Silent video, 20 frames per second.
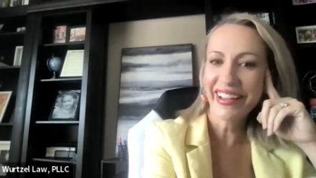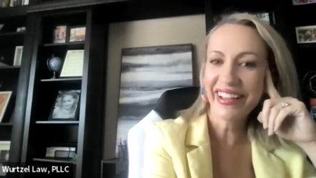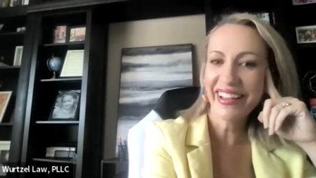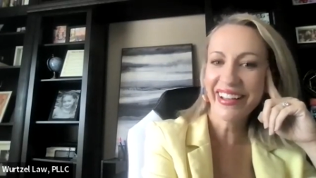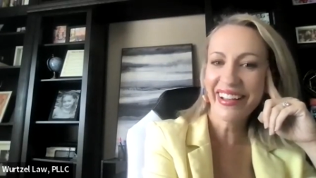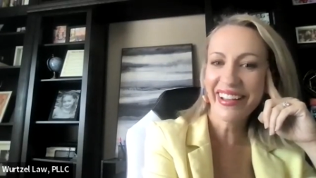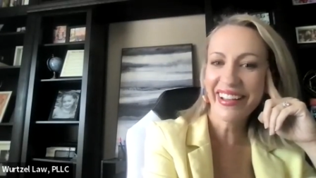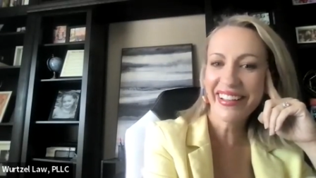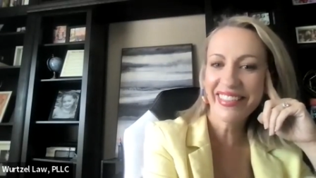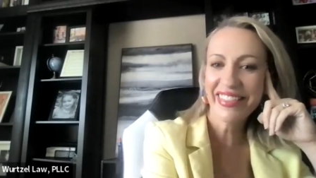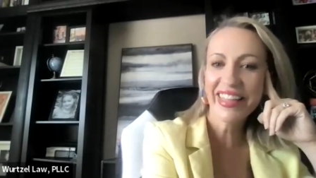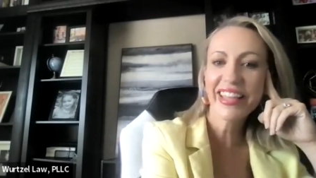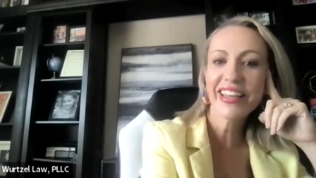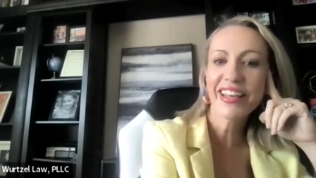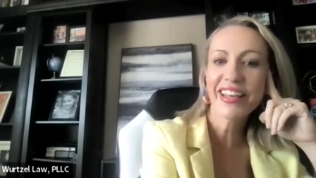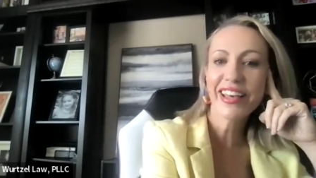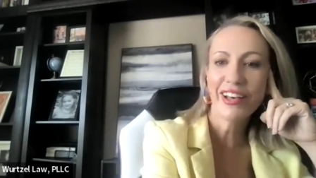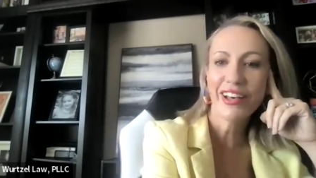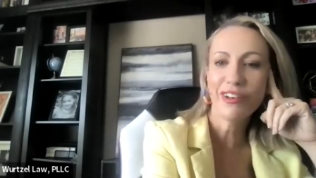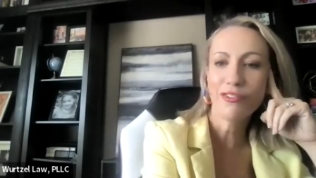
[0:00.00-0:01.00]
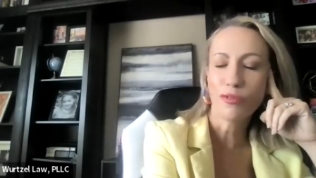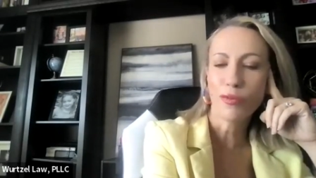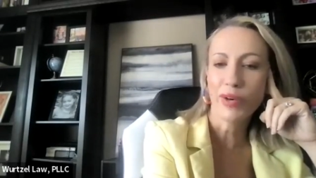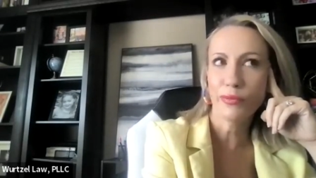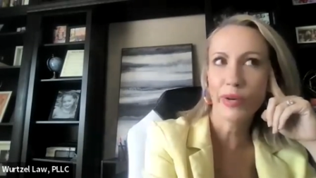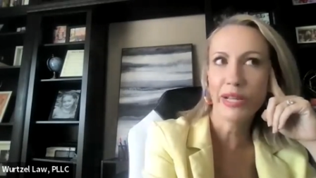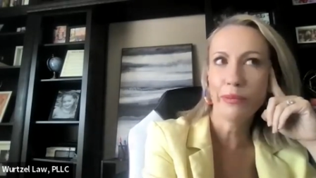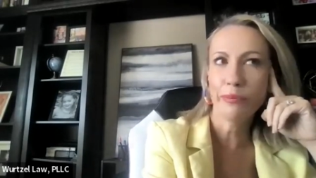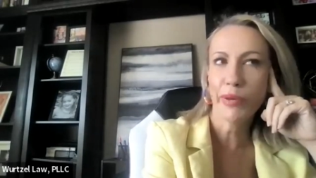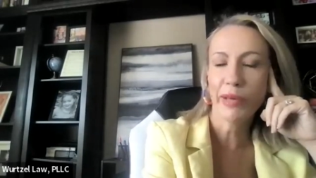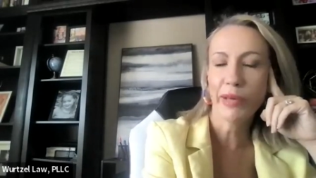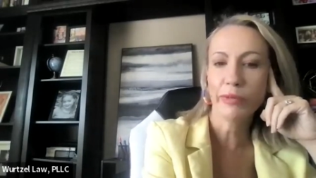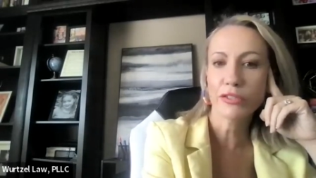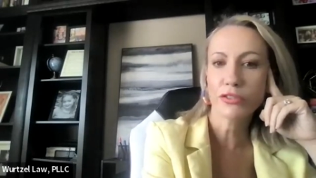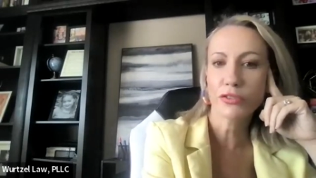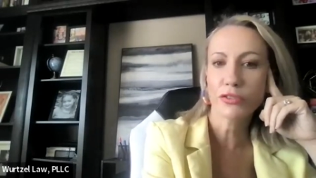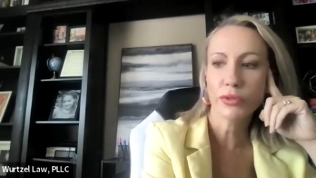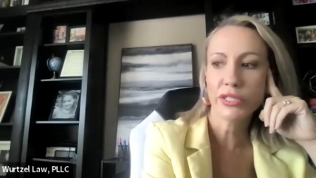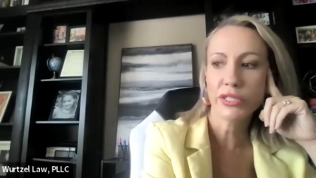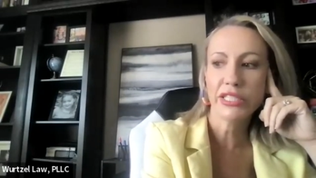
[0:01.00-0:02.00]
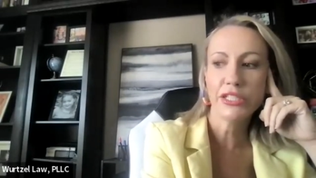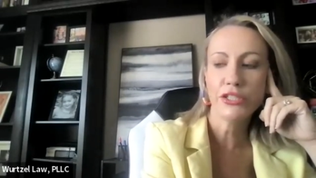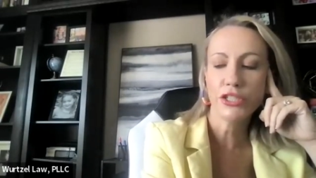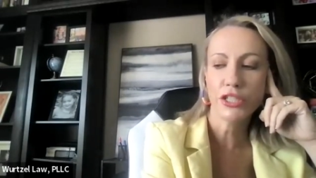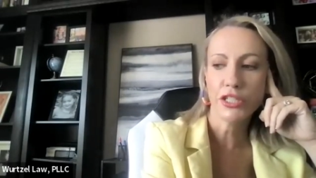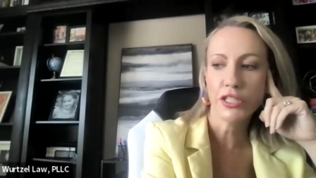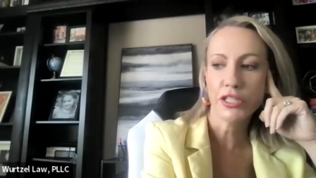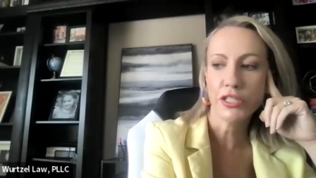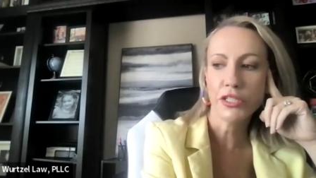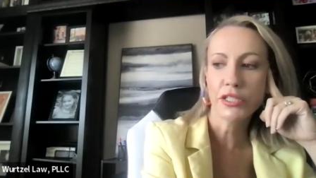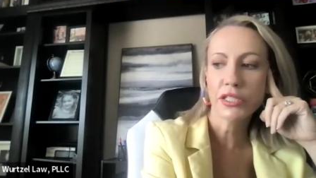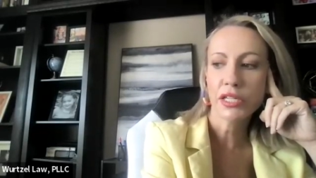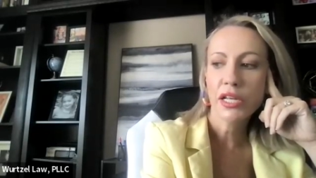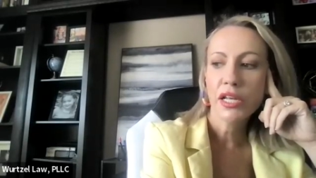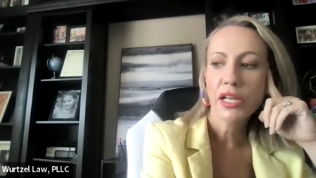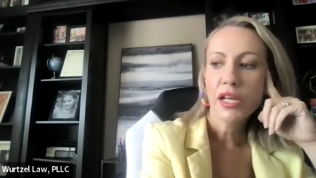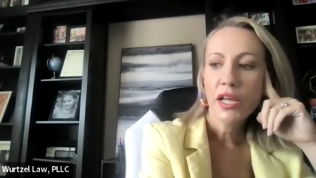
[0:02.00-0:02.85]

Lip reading: I think, of what public school teachers